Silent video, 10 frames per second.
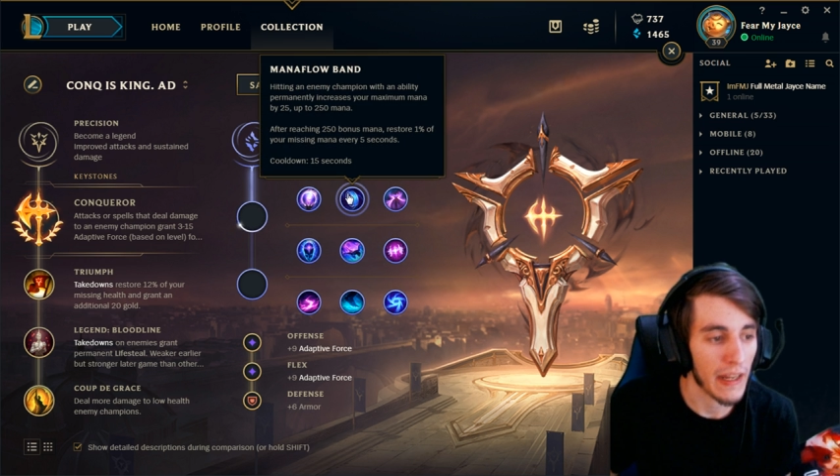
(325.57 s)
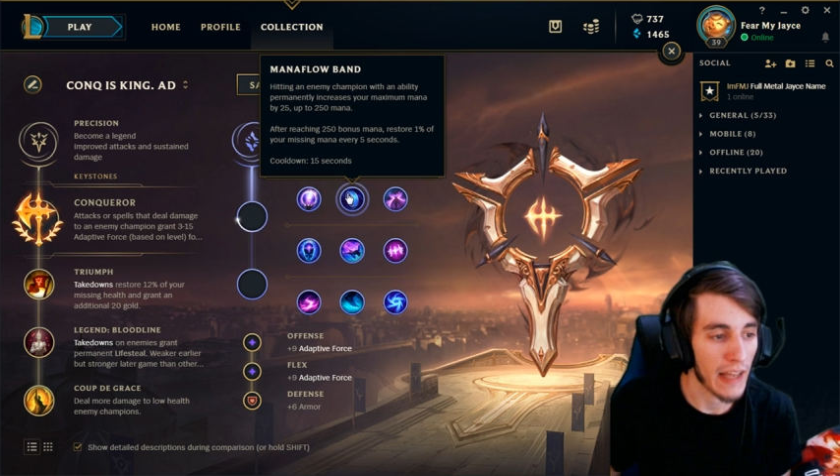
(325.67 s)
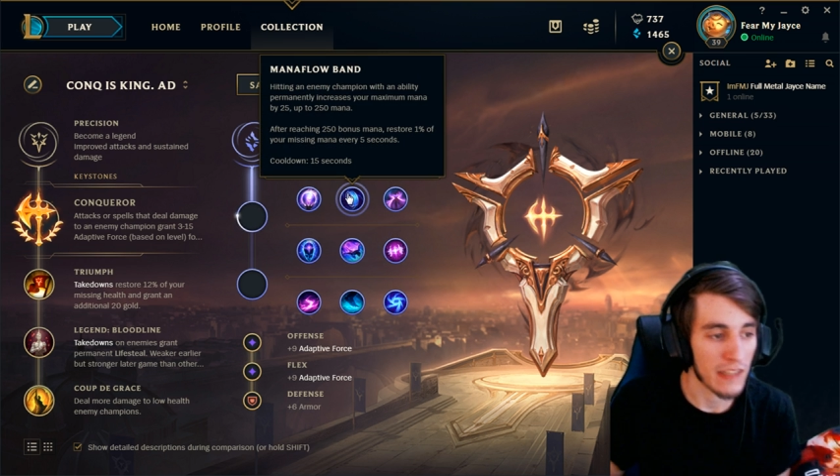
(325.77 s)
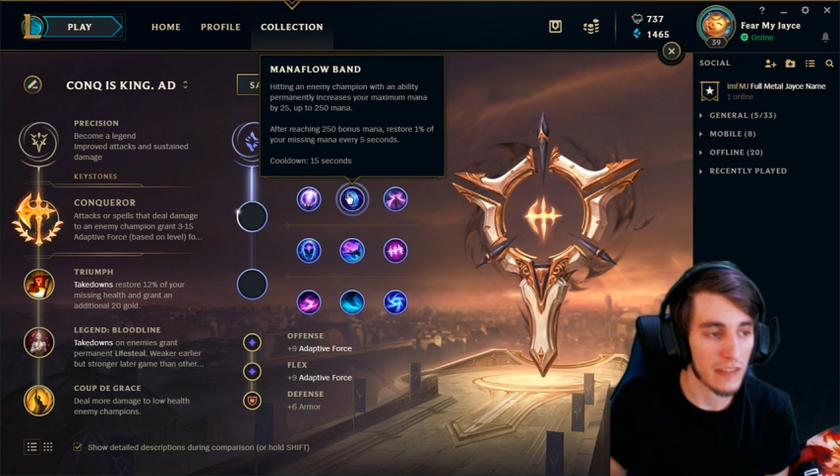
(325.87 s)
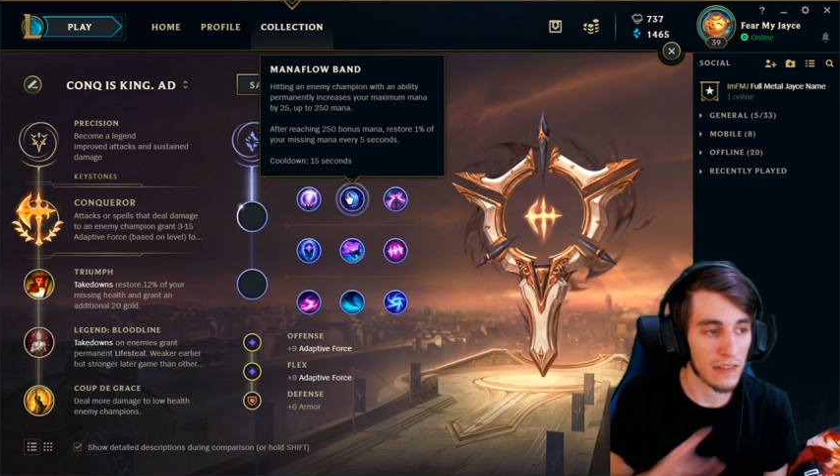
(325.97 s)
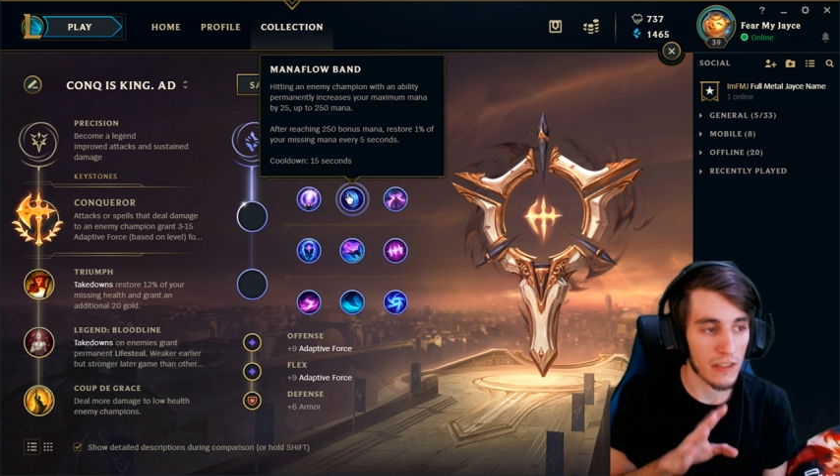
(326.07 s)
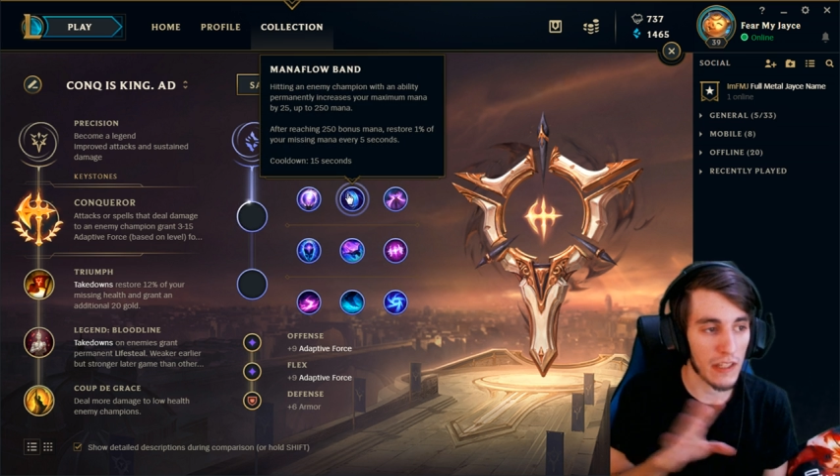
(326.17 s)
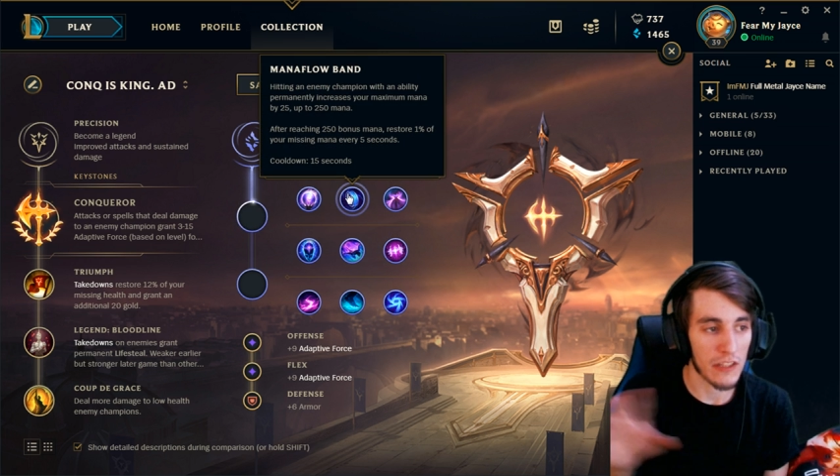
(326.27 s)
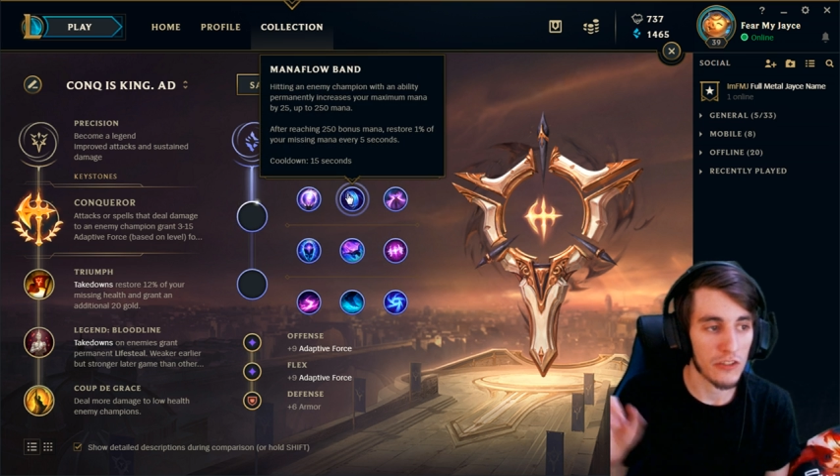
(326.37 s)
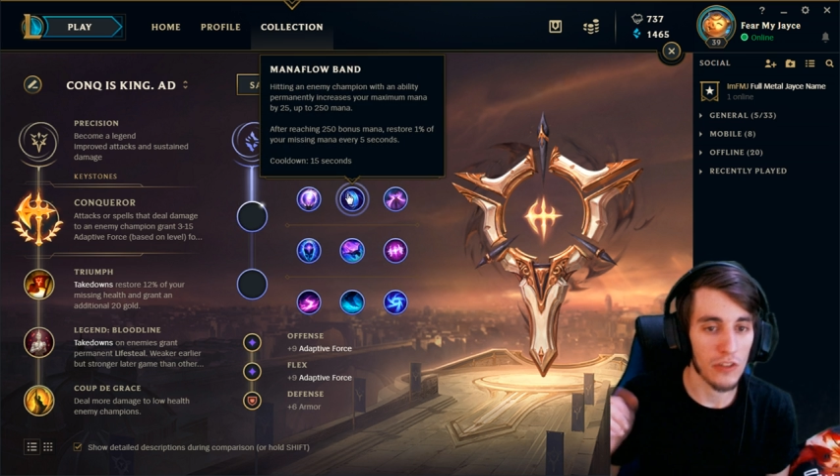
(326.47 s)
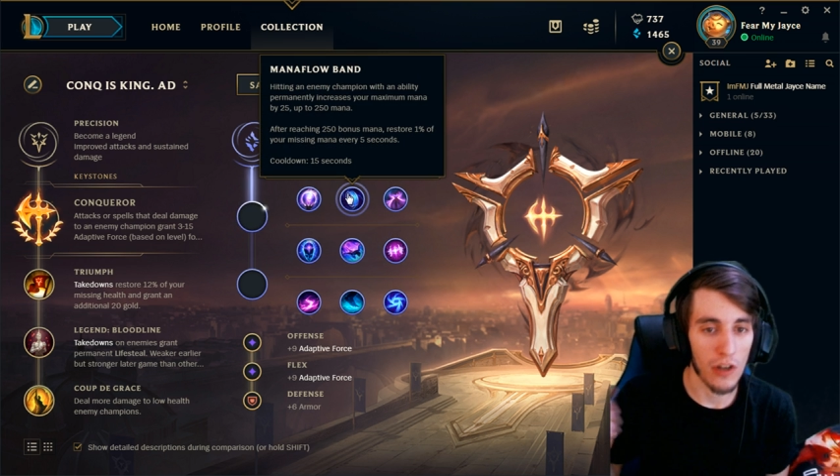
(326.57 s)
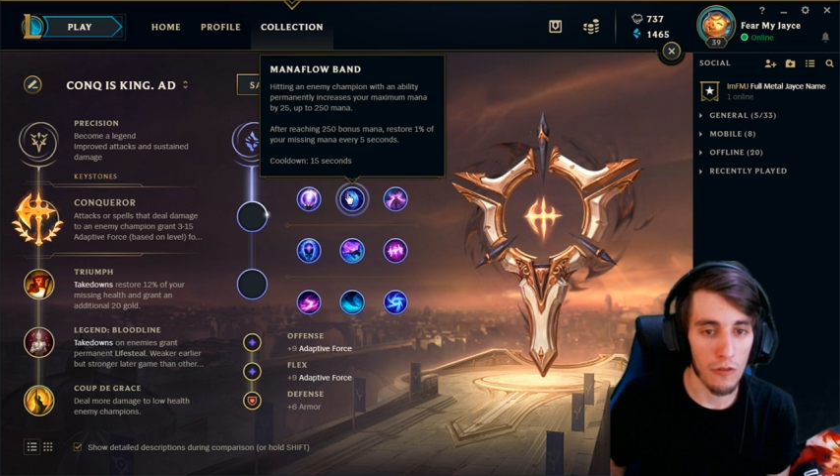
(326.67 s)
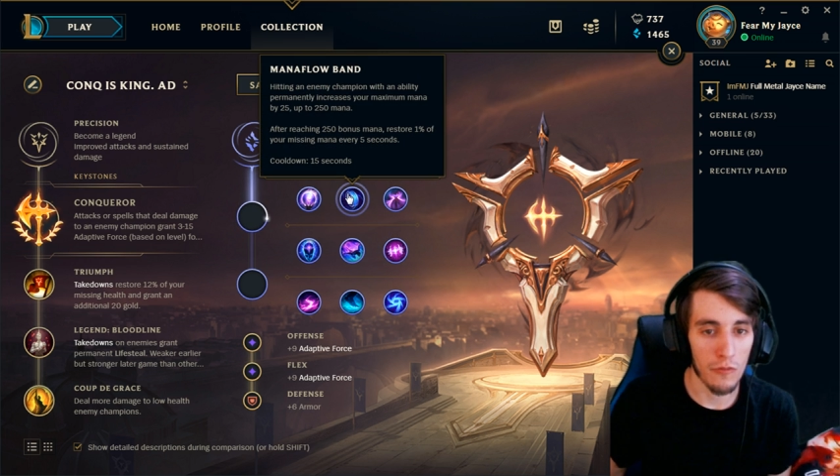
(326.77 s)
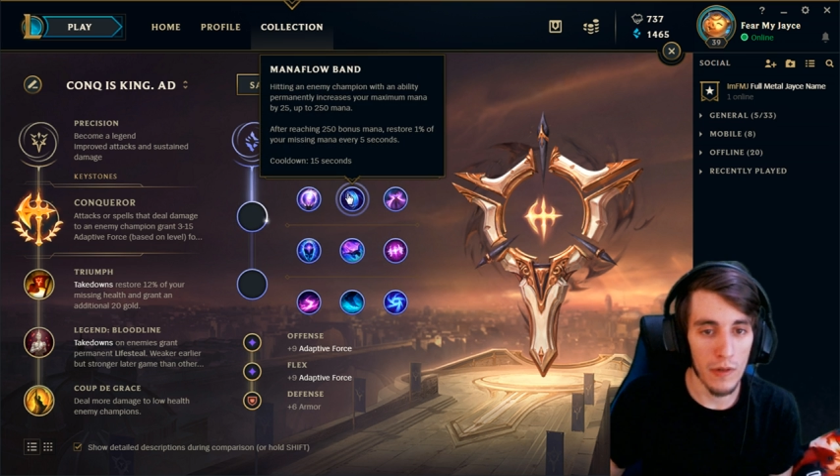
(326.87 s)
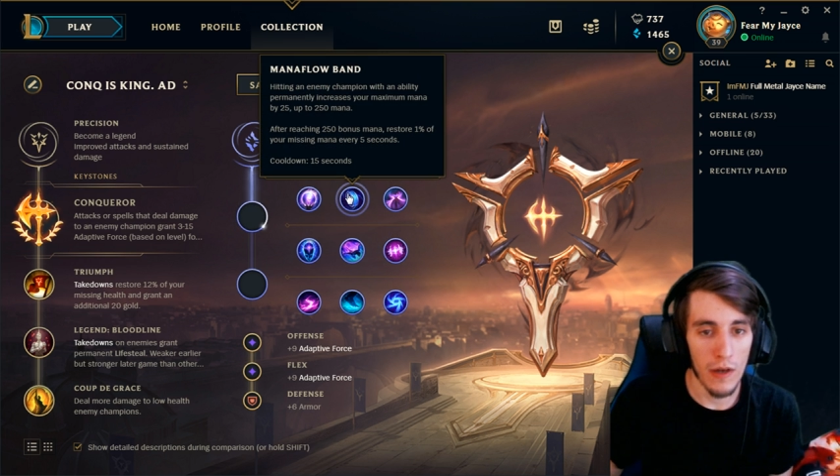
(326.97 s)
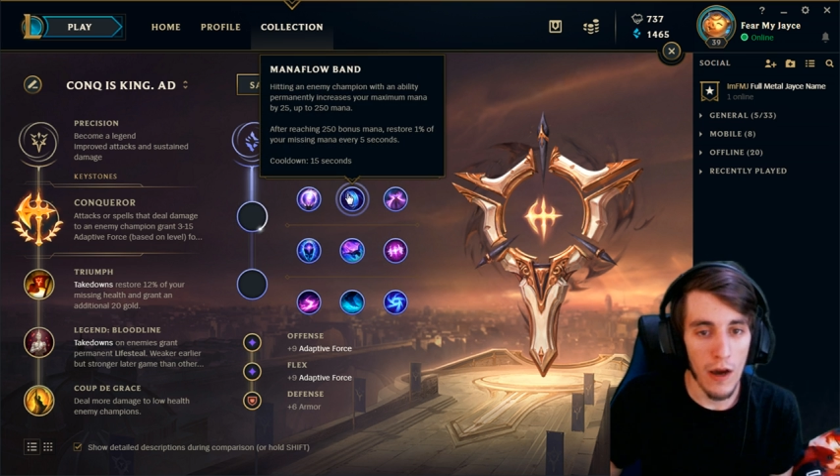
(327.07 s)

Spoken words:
as to each their own,